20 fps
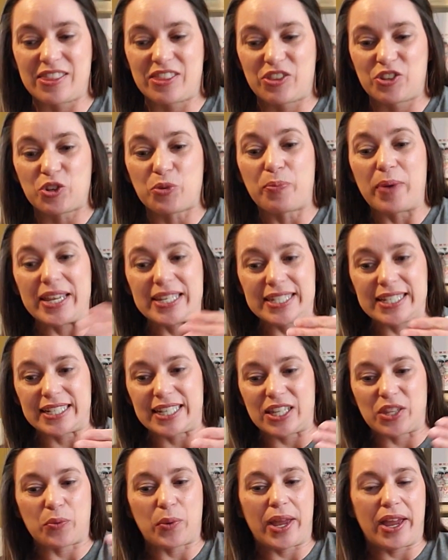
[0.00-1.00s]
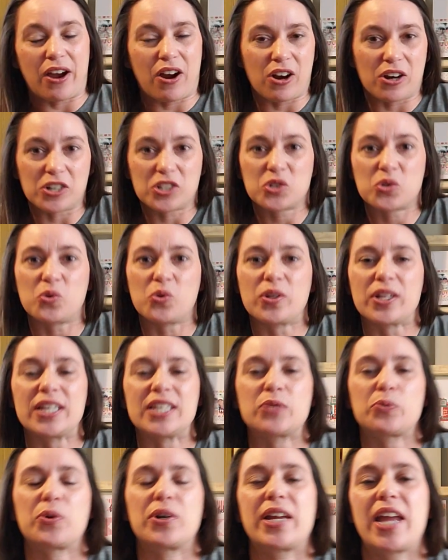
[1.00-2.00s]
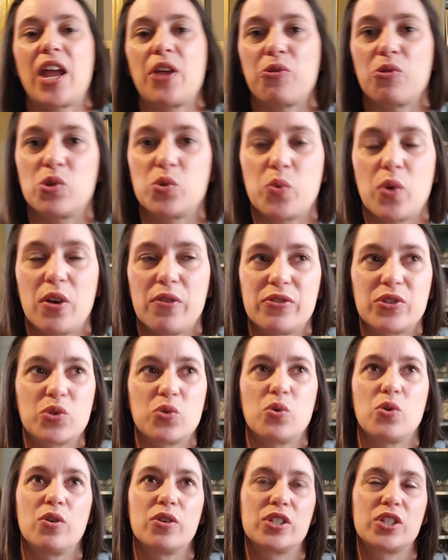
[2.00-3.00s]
So basically the way our school is, we're K through 12 school.